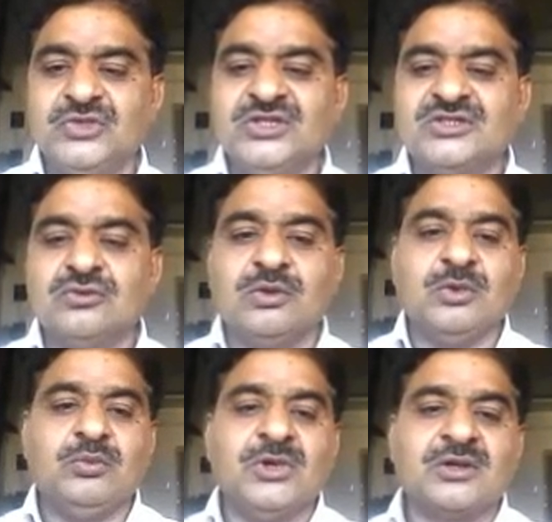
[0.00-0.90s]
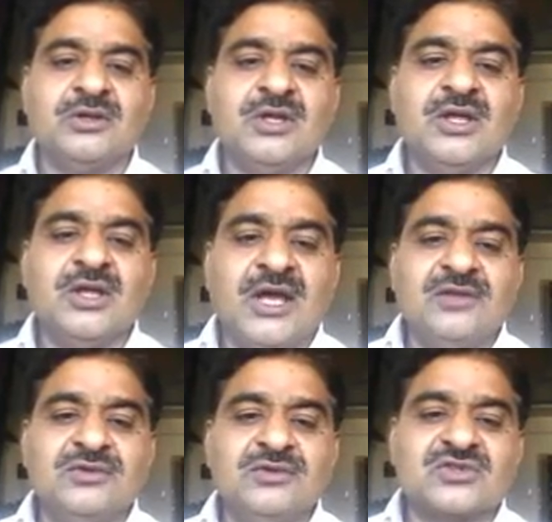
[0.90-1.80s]
This you remember.
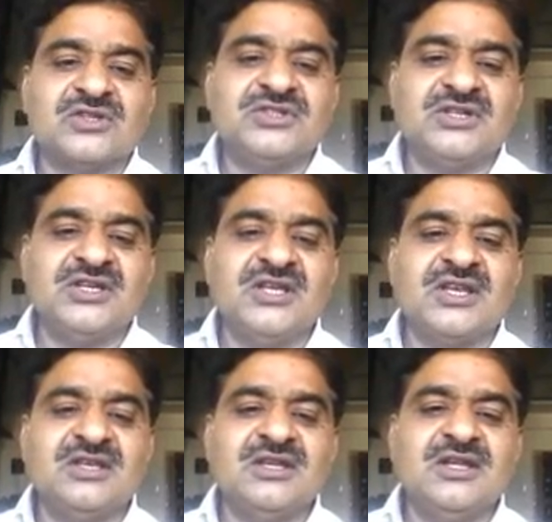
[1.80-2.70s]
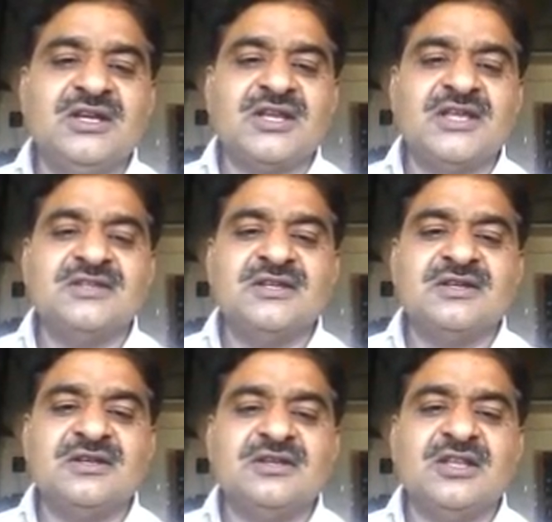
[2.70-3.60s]
As viscosity here in eta is in